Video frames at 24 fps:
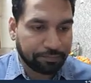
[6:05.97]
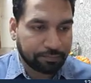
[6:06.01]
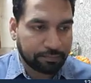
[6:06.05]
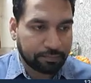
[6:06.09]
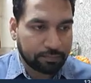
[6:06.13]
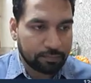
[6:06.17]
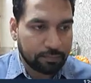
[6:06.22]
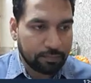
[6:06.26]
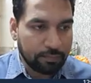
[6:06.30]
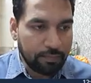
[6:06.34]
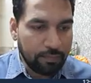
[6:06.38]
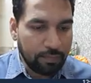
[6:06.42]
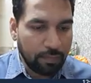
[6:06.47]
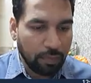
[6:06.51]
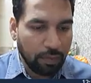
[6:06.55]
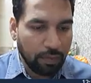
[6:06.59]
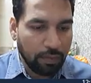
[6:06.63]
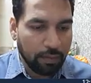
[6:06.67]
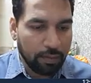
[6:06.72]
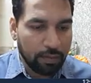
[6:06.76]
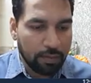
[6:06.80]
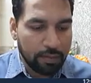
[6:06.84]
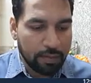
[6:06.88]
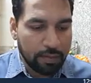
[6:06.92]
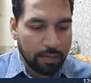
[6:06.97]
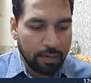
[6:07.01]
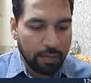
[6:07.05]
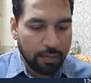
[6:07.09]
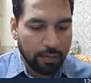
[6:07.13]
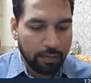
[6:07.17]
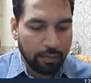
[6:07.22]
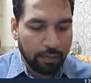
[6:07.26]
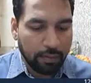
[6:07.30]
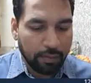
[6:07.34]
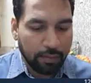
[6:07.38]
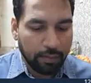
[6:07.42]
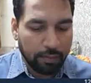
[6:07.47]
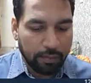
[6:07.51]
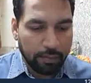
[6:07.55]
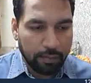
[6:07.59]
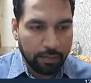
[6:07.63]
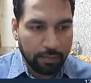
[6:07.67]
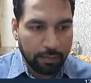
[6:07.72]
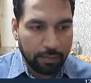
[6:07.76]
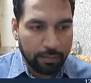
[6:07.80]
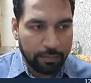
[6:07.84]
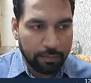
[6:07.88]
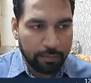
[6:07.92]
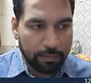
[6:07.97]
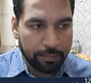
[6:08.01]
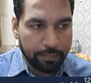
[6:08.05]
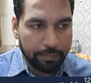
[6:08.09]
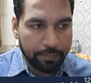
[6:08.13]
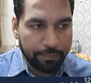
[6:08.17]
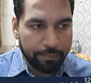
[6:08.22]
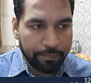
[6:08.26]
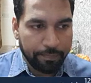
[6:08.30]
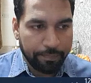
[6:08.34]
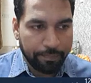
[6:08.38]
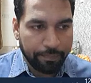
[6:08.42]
[no speech]